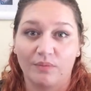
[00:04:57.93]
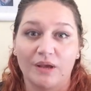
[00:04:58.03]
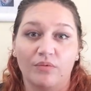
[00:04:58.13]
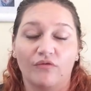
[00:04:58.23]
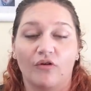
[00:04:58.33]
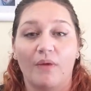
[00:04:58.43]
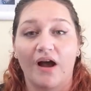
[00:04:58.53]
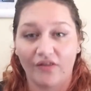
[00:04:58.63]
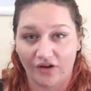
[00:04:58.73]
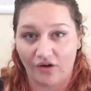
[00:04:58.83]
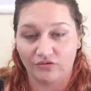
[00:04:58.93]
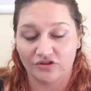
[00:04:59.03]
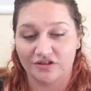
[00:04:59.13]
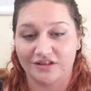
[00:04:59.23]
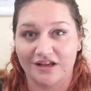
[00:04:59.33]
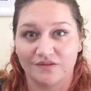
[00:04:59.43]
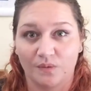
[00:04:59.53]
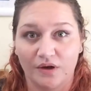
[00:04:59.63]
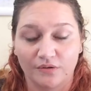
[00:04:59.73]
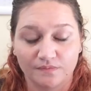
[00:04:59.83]
people from other cultures as
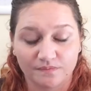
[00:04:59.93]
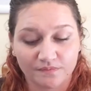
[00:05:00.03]
well.